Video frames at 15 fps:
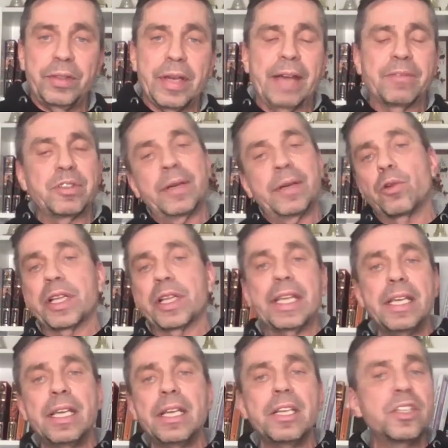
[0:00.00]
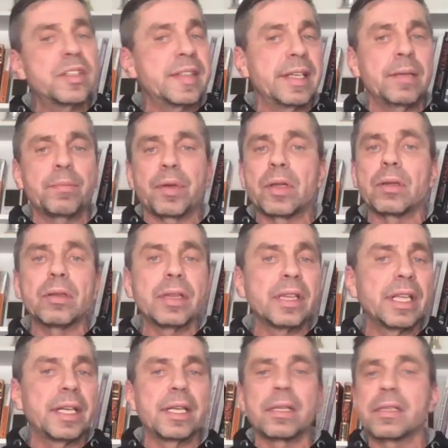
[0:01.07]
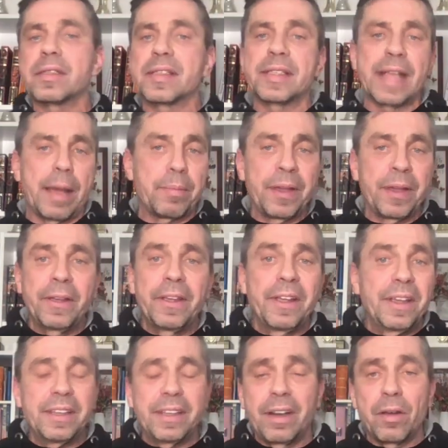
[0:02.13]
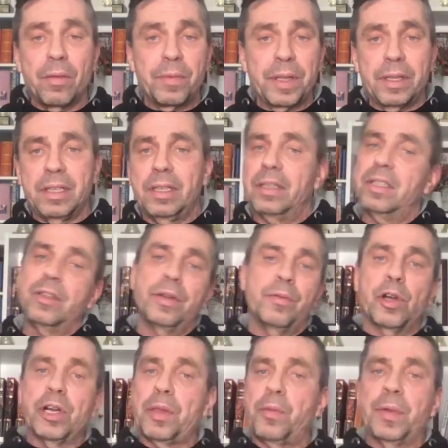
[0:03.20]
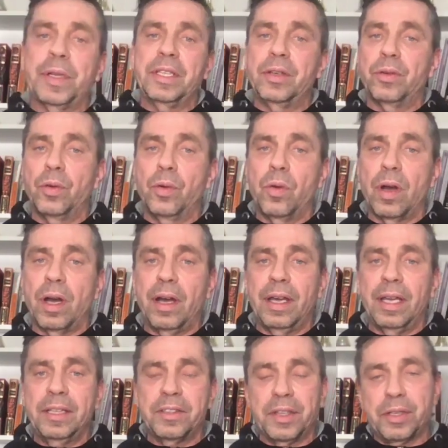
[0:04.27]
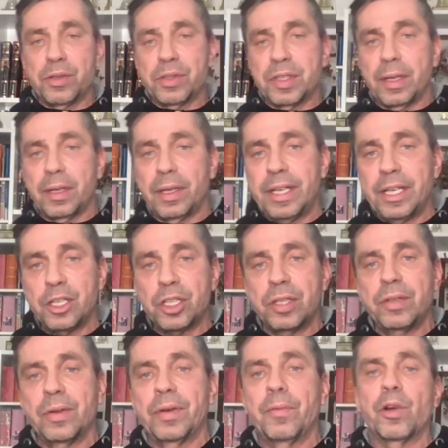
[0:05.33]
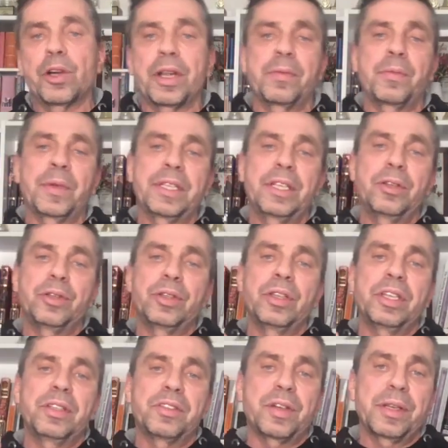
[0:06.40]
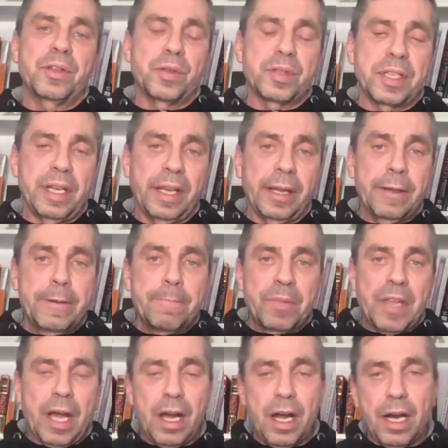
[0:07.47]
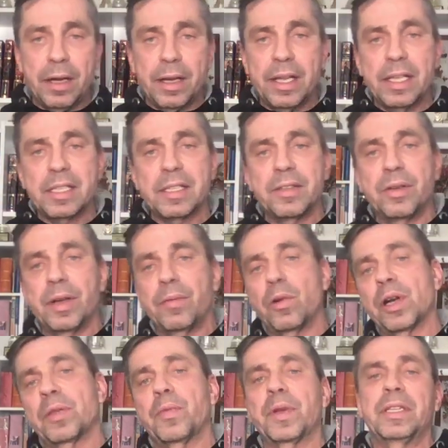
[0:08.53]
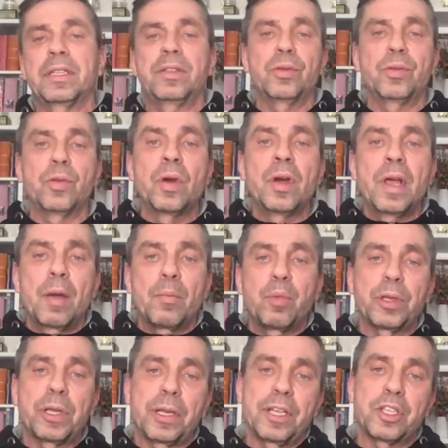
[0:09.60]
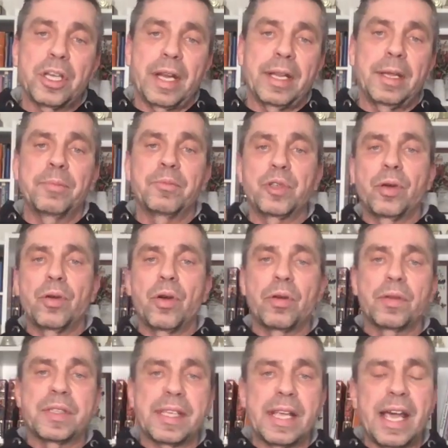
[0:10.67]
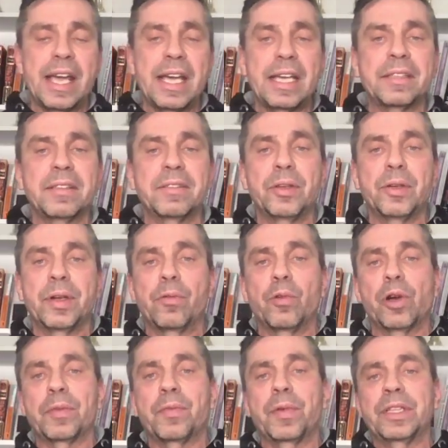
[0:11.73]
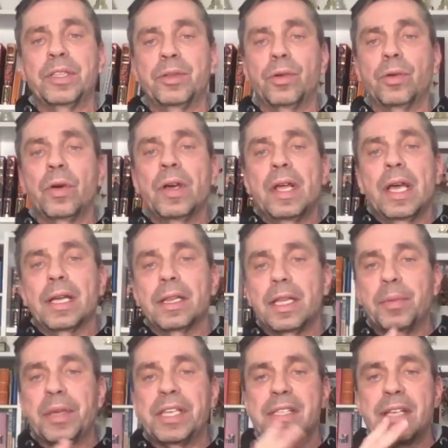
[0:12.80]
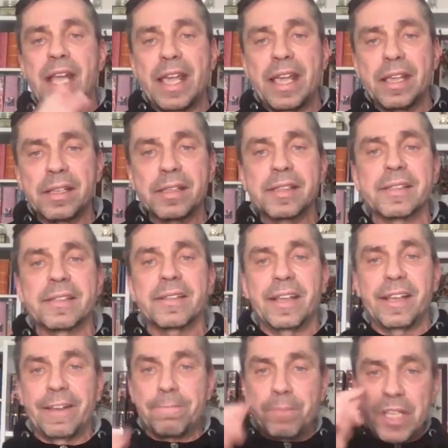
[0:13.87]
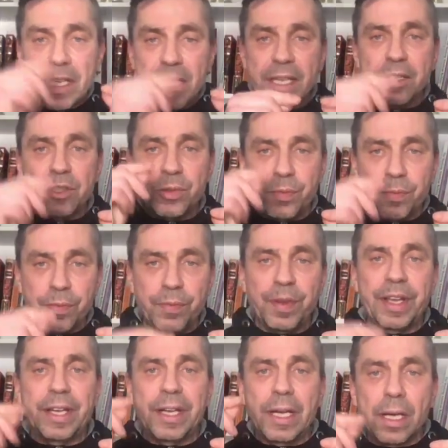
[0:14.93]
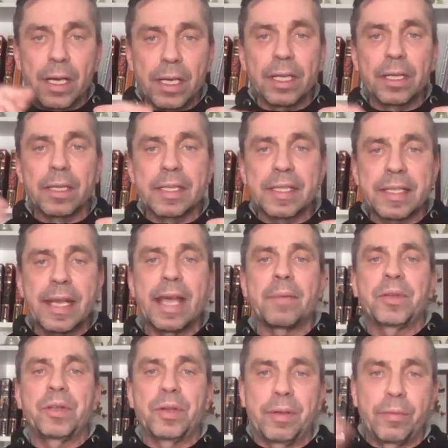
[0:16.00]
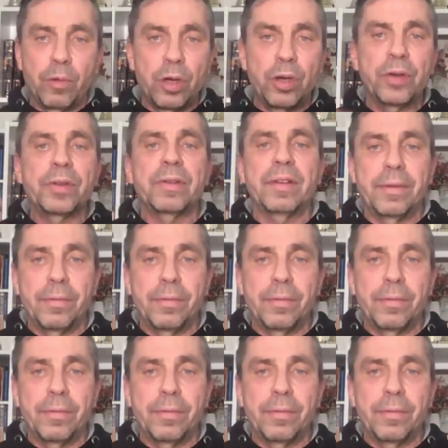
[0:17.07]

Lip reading: You have to reward each simple little step. But you reward it you introducing the leash. You reward it when you introducing a harness. You reward when you put a leash on him to go outside. You reward when you clip his nails. Each very little step, you reward.